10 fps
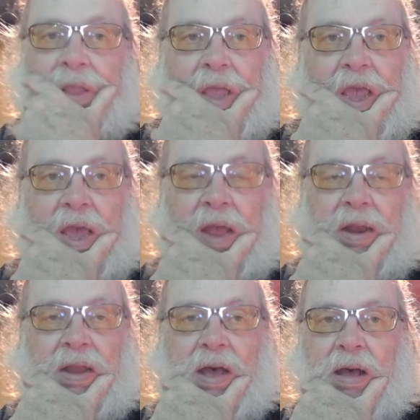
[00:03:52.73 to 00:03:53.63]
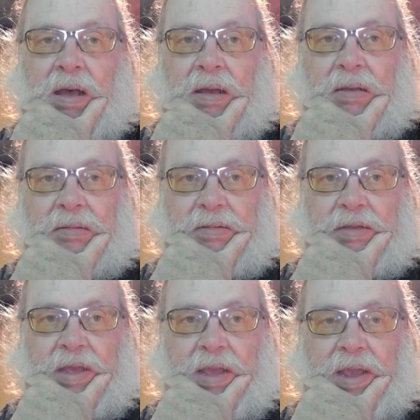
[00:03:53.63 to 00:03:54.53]
and
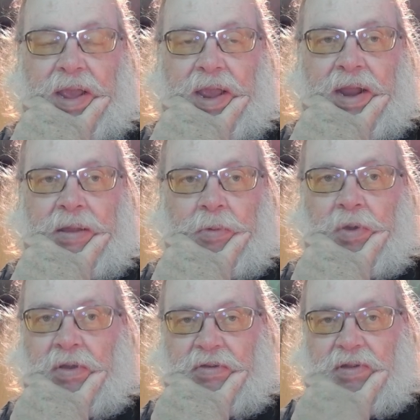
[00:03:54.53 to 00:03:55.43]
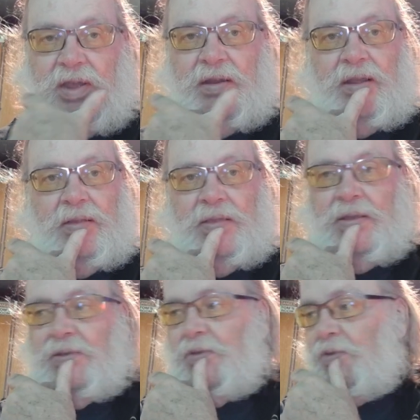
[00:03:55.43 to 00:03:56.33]
and it works.
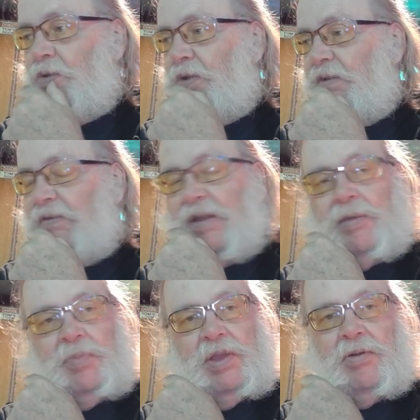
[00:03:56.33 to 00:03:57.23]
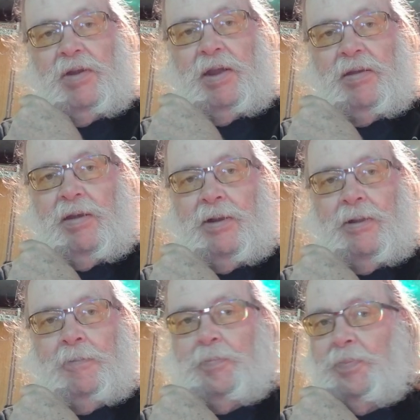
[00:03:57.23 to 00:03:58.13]
You can set up the internet
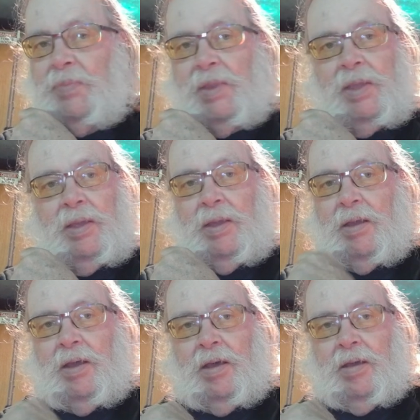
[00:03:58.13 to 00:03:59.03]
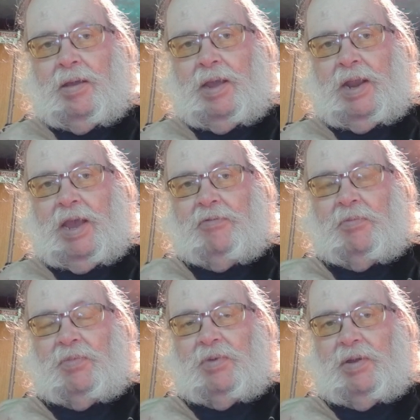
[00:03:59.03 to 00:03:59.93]
tunnel and have
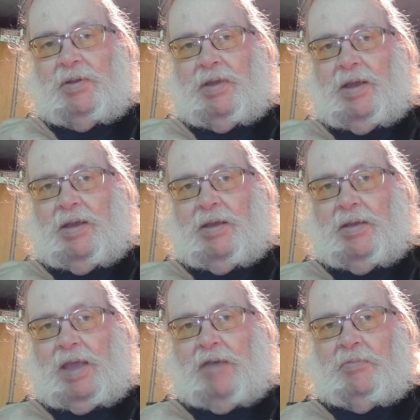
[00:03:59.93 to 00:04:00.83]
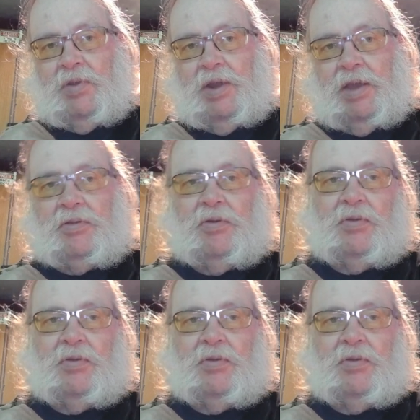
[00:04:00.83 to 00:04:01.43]
them connect through